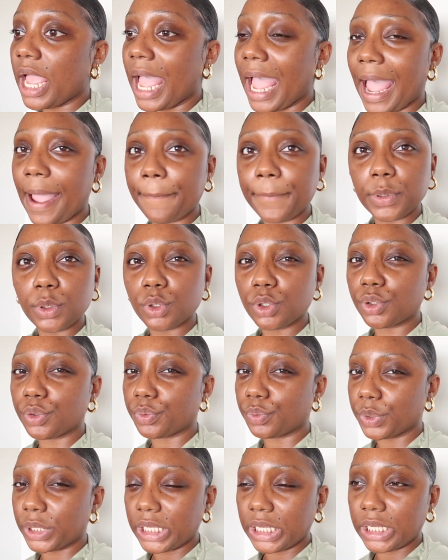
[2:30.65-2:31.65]
apple
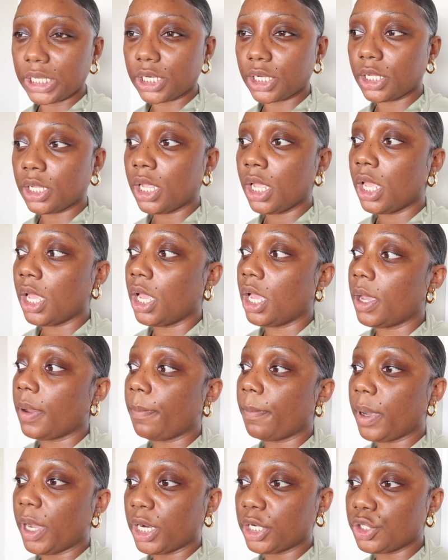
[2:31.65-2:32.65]
green
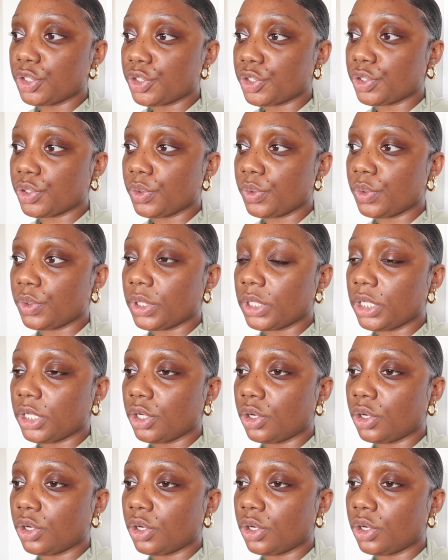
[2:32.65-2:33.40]
bodysuit.